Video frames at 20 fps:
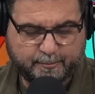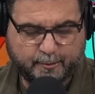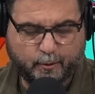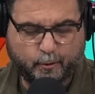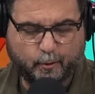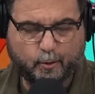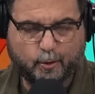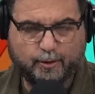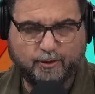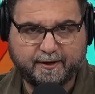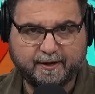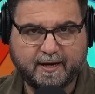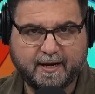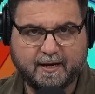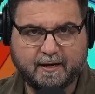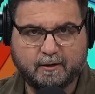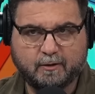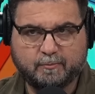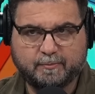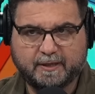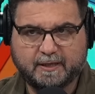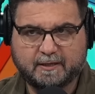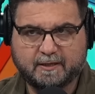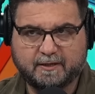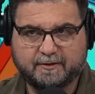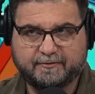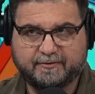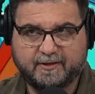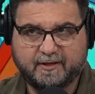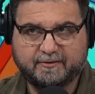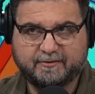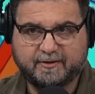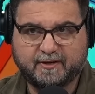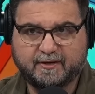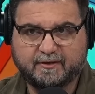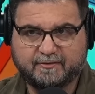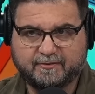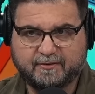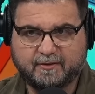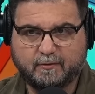porn now because
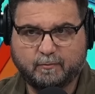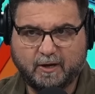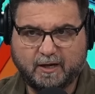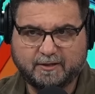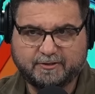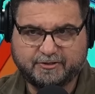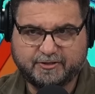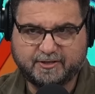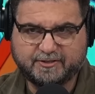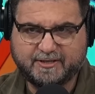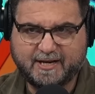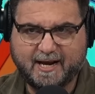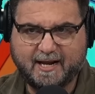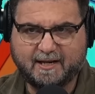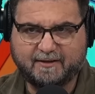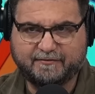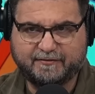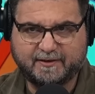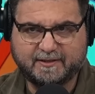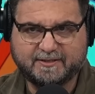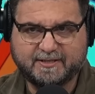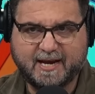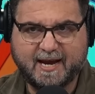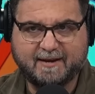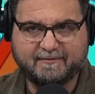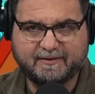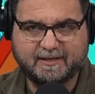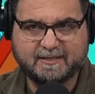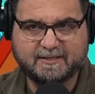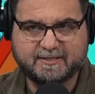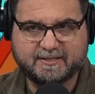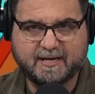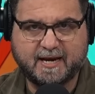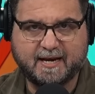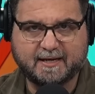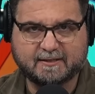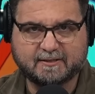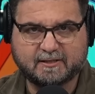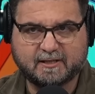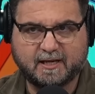it's just elephants having
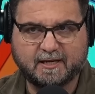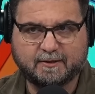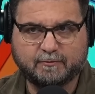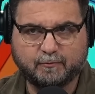sex, like